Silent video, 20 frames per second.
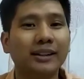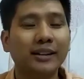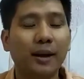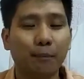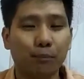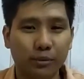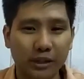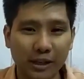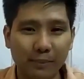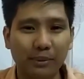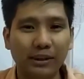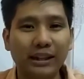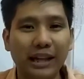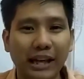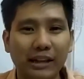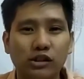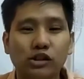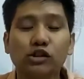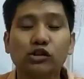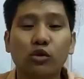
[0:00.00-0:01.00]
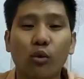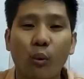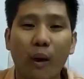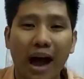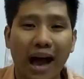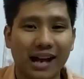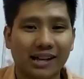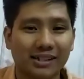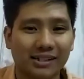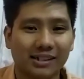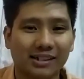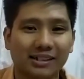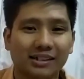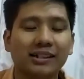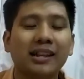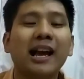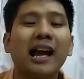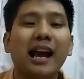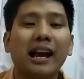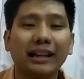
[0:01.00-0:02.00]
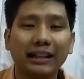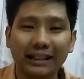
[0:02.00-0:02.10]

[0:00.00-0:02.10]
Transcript: the privilege to us